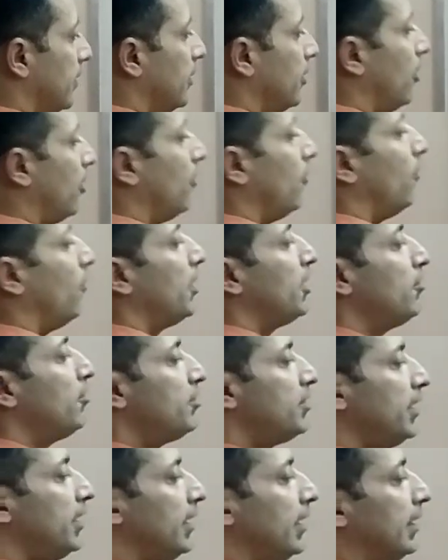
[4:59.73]
Now, what do
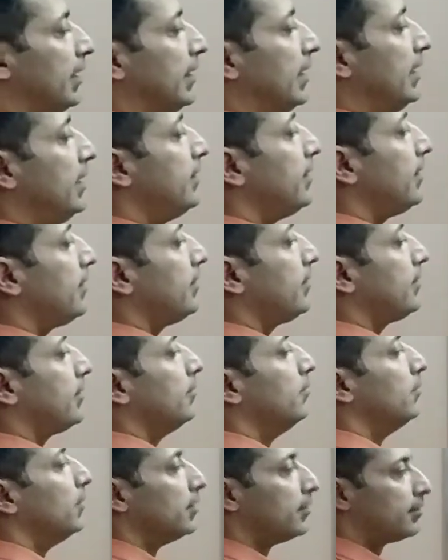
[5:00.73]
you see? These are the
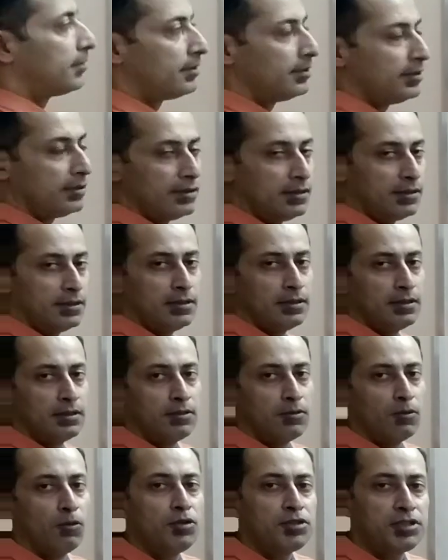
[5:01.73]
symbols.
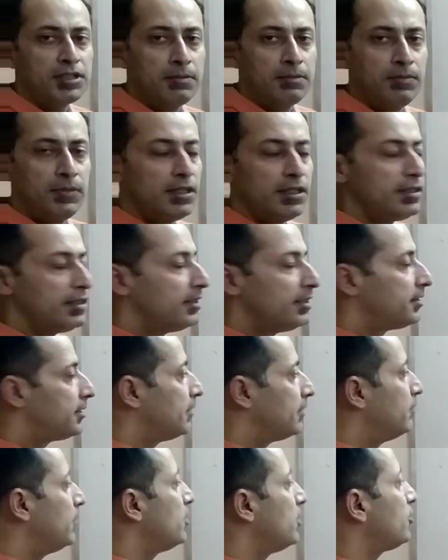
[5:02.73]
Whose symbol?
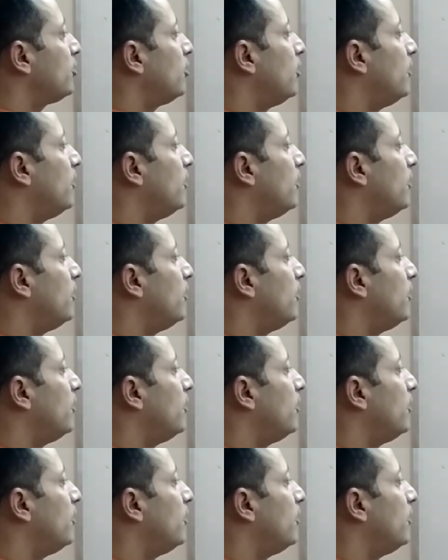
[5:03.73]
Symbols